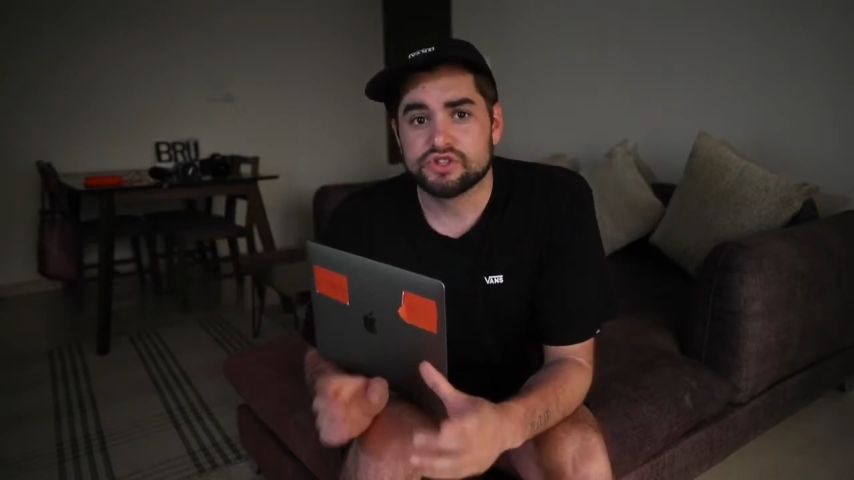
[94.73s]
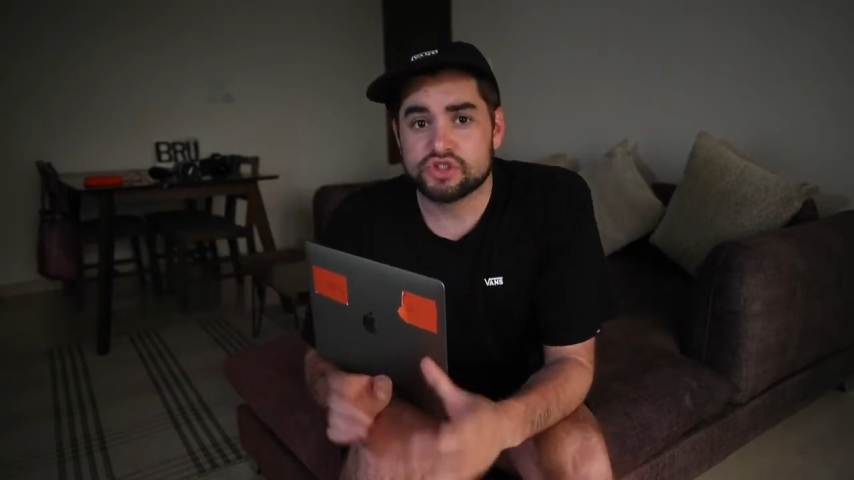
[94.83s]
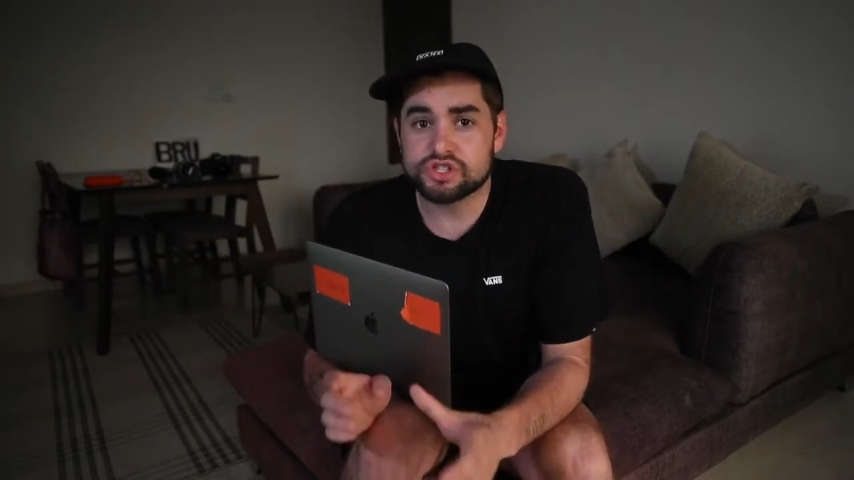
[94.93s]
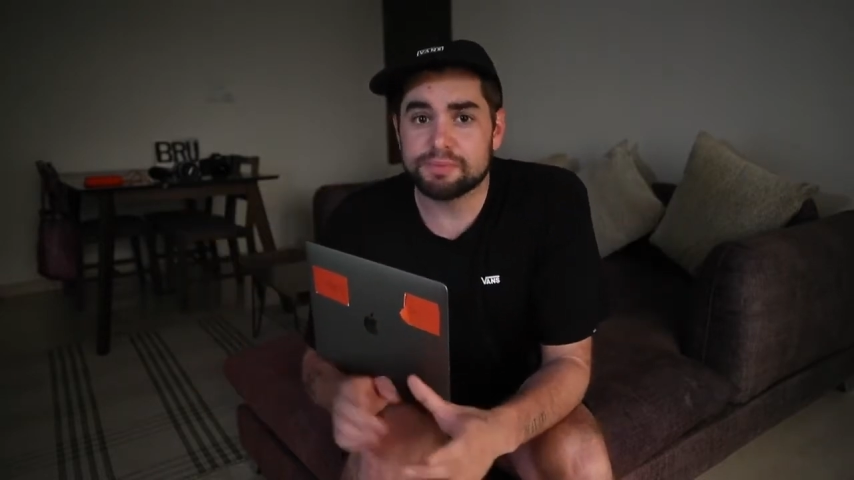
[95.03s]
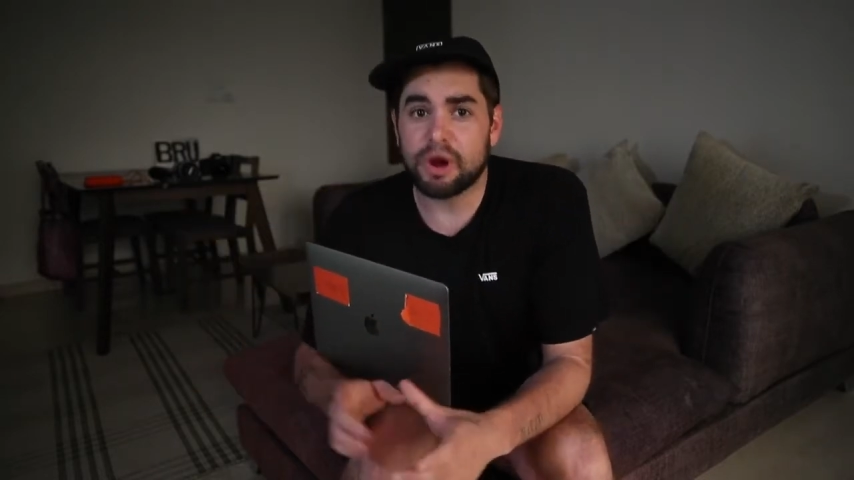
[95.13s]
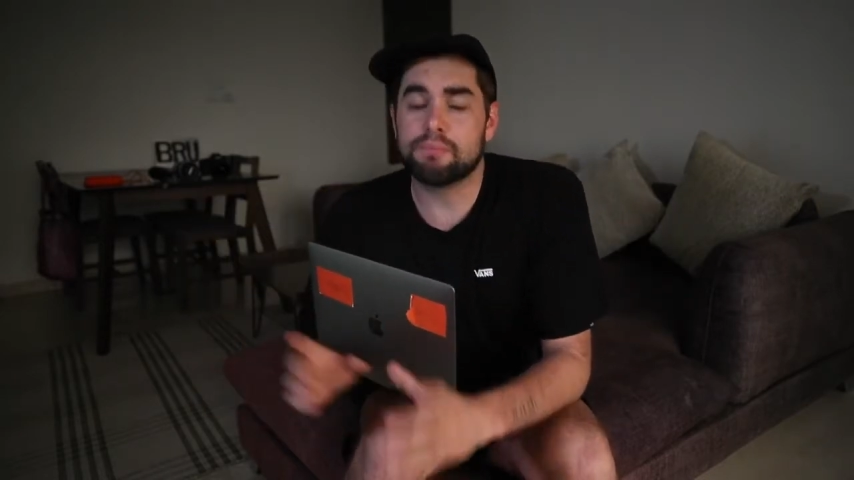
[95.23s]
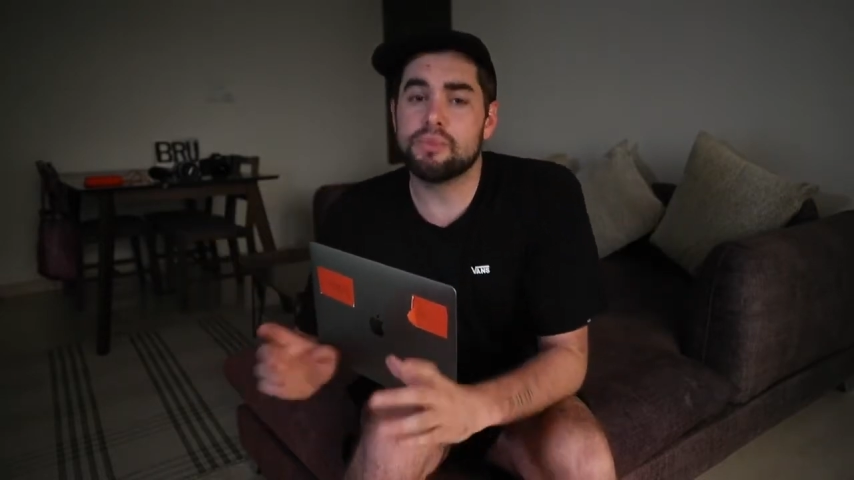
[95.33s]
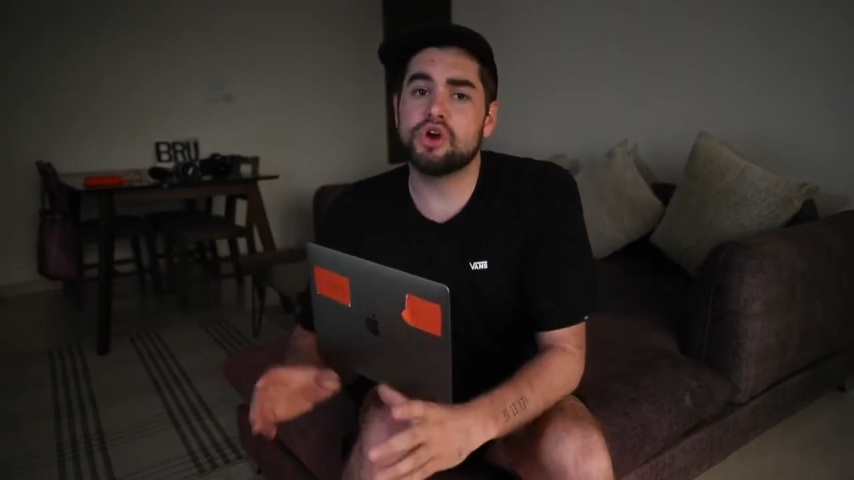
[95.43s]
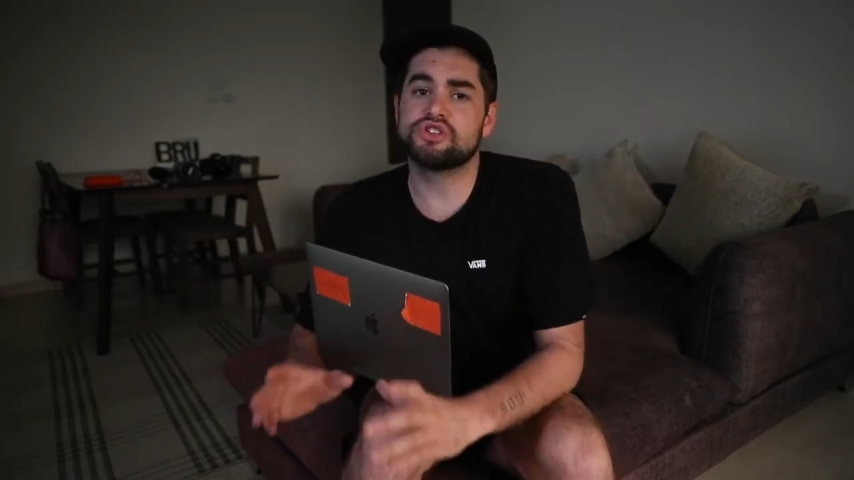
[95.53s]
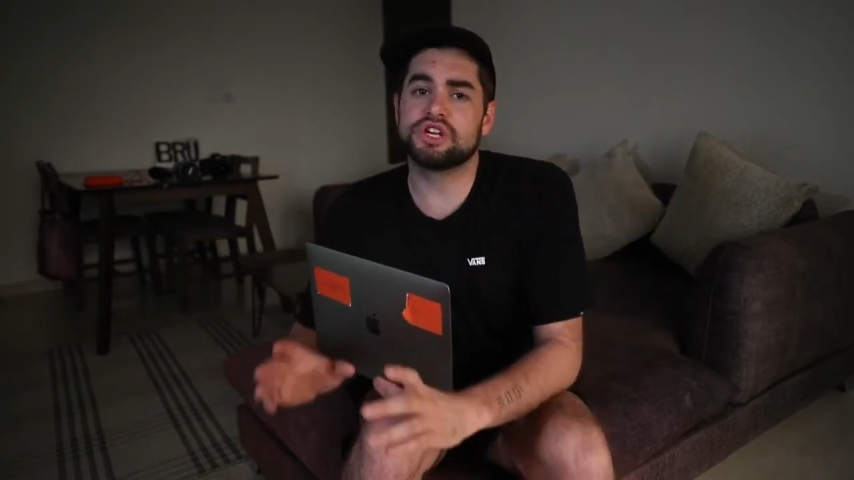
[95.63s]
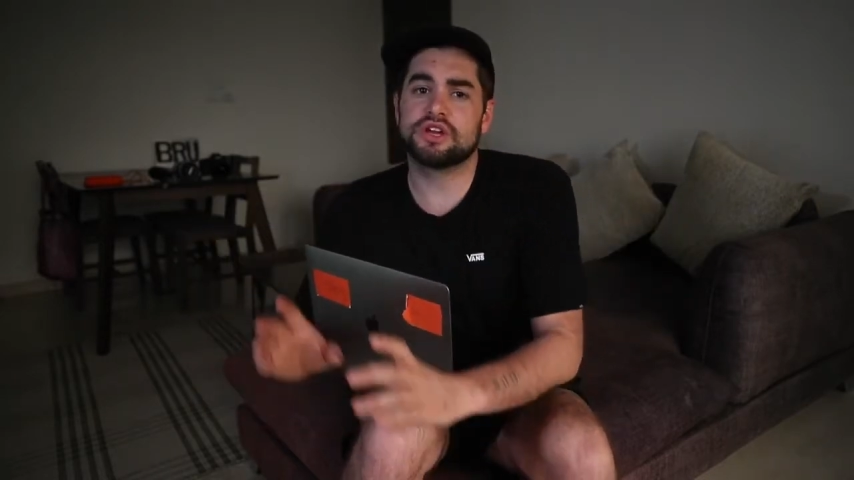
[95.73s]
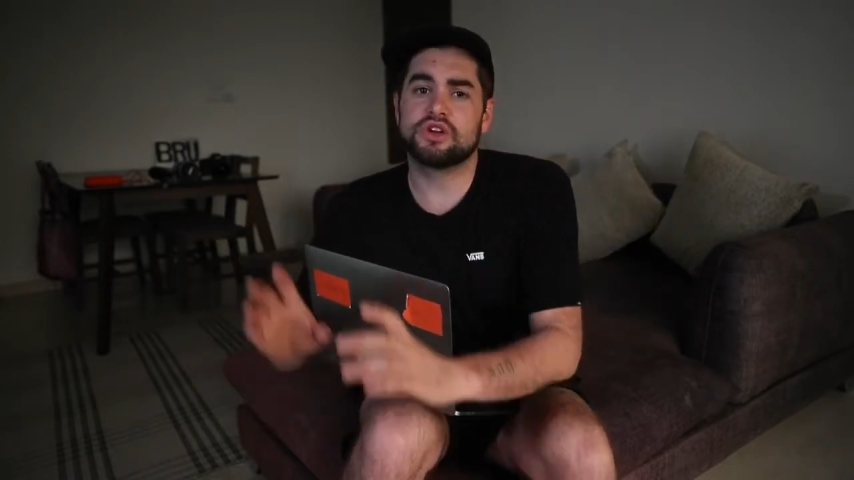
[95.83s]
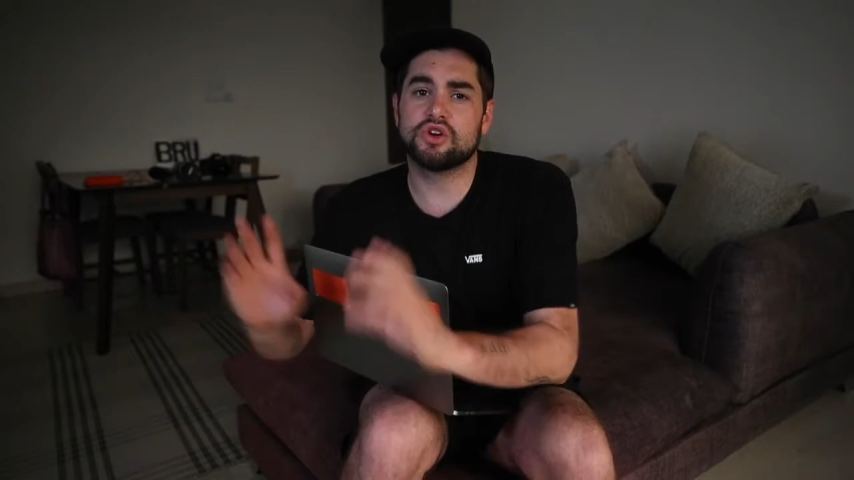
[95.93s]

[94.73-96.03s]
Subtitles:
So it's about merging